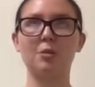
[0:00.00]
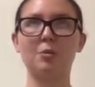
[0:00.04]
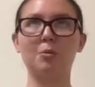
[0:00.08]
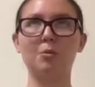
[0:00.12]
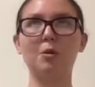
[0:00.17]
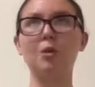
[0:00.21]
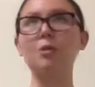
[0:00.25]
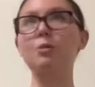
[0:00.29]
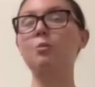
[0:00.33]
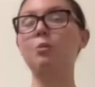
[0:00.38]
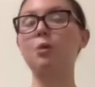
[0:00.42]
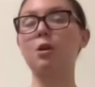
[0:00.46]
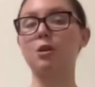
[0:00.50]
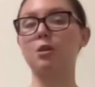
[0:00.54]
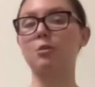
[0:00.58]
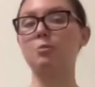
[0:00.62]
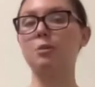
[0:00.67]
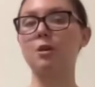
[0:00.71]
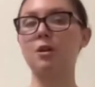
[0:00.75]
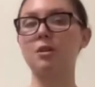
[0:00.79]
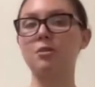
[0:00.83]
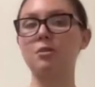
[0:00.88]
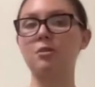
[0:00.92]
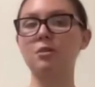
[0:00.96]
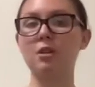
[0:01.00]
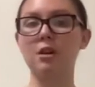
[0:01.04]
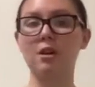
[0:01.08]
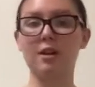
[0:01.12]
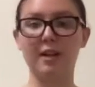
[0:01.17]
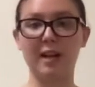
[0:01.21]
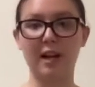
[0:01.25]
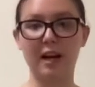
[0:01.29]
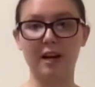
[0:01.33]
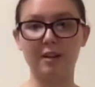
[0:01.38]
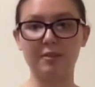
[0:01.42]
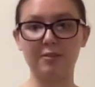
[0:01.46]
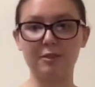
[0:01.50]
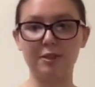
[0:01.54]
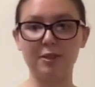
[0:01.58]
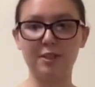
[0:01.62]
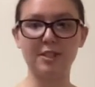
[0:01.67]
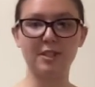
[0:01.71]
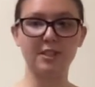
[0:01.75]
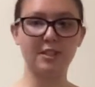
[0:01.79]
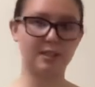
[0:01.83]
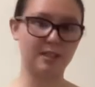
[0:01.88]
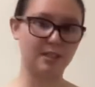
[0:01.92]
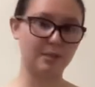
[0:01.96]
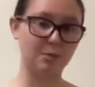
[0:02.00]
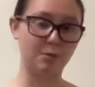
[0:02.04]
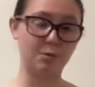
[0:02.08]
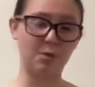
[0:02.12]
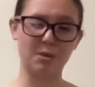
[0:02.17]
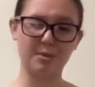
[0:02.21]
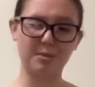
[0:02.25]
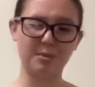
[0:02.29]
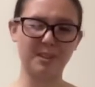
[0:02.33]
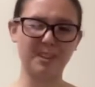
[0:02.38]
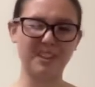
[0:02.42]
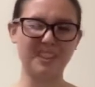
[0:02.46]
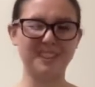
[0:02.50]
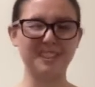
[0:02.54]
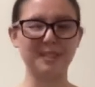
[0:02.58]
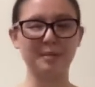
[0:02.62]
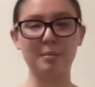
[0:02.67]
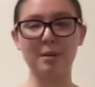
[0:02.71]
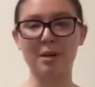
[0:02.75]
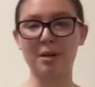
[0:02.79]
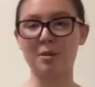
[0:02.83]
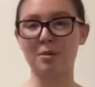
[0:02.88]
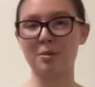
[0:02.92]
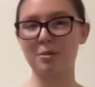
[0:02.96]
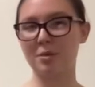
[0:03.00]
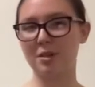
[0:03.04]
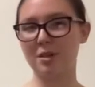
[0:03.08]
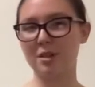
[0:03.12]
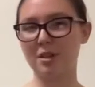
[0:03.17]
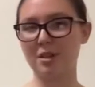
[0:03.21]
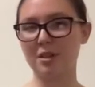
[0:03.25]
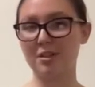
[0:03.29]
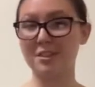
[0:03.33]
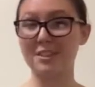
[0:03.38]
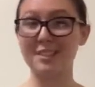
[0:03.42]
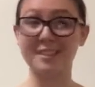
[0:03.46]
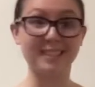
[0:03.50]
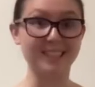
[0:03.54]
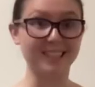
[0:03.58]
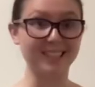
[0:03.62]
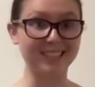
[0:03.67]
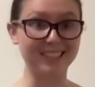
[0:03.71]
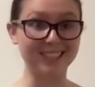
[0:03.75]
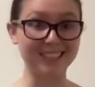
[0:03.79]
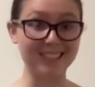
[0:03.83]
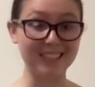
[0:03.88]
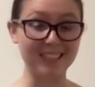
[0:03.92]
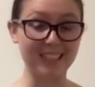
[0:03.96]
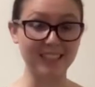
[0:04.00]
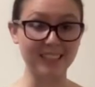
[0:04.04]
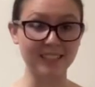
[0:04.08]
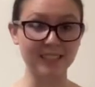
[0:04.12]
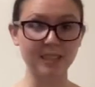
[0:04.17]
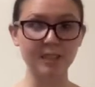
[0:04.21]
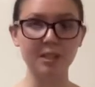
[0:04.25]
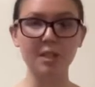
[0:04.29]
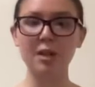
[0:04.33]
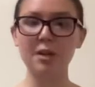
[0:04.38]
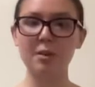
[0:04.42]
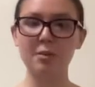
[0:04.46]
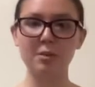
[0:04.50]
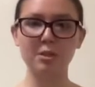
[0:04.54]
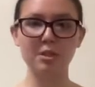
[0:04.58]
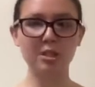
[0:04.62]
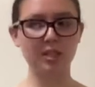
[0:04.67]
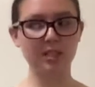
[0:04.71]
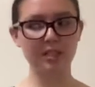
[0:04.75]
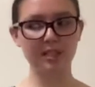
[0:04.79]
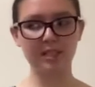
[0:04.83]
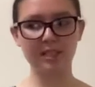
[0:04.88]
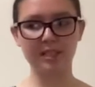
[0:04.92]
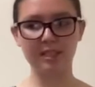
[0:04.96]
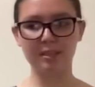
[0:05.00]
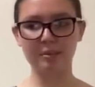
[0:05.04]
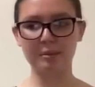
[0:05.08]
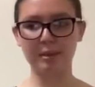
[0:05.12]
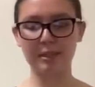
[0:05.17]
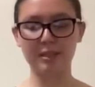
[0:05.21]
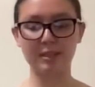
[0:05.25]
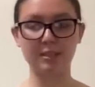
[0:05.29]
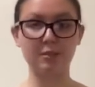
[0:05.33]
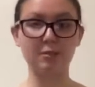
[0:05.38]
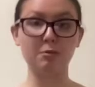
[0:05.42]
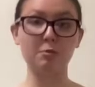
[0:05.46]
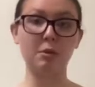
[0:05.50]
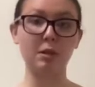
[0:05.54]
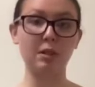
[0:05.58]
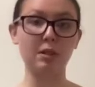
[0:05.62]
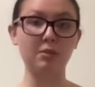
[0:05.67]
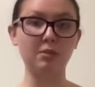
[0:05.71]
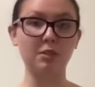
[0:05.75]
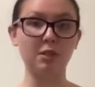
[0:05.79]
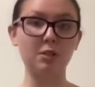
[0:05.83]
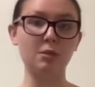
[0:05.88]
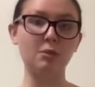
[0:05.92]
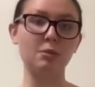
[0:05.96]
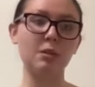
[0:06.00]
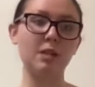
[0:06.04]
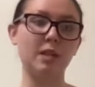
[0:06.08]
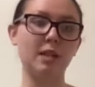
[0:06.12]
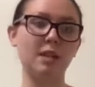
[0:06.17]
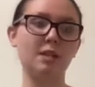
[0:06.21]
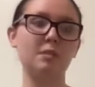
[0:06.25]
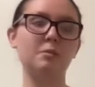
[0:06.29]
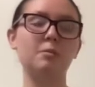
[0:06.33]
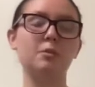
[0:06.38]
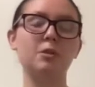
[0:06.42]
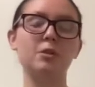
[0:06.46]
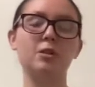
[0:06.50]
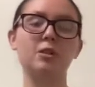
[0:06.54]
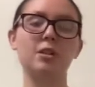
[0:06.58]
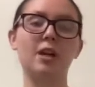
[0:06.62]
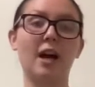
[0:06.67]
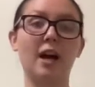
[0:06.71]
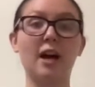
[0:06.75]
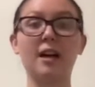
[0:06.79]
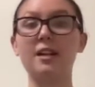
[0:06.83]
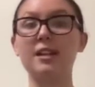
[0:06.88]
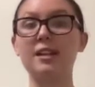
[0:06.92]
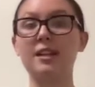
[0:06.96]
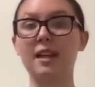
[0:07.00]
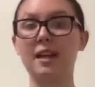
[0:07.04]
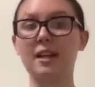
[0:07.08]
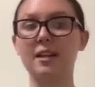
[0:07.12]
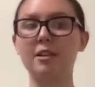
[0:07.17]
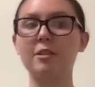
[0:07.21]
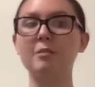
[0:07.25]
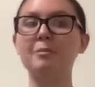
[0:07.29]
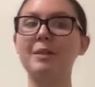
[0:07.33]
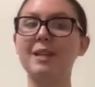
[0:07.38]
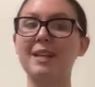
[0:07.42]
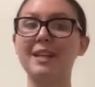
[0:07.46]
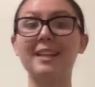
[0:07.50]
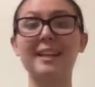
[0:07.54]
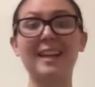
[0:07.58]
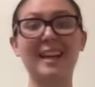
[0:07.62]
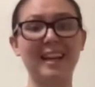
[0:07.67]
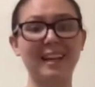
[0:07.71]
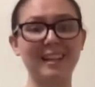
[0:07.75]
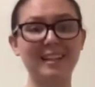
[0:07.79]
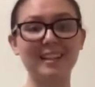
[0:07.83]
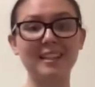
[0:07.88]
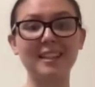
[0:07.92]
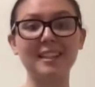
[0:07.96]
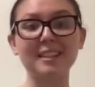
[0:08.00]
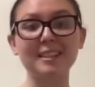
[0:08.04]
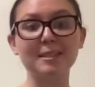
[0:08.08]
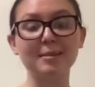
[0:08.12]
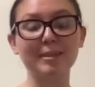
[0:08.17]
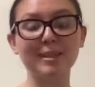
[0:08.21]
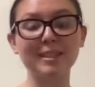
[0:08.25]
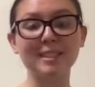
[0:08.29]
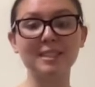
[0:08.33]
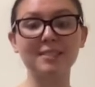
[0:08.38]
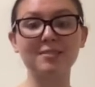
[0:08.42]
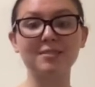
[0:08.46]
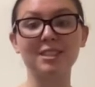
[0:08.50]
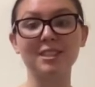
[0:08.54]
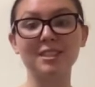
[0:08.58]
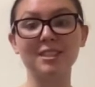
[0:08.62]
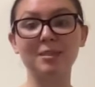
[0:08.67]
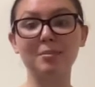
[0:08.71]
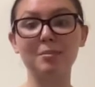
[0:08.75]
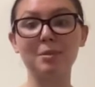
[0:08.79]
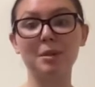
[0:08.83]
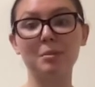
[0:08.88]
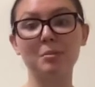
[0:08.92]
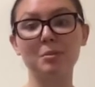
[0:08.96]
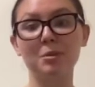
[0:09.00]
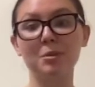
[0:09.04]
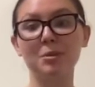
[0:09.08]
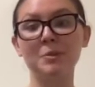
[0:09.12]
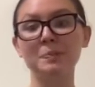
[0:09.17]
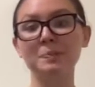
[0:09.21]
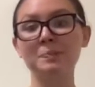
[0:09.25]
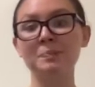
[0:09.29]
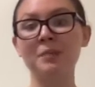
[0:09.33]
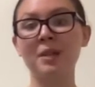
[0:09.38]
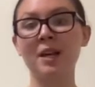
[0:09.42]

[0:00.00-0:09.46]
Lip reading: one water bottle on average in Walmart is about $1.60, which isn't expensive, but if you keep adding that up, it can get expensive to some people.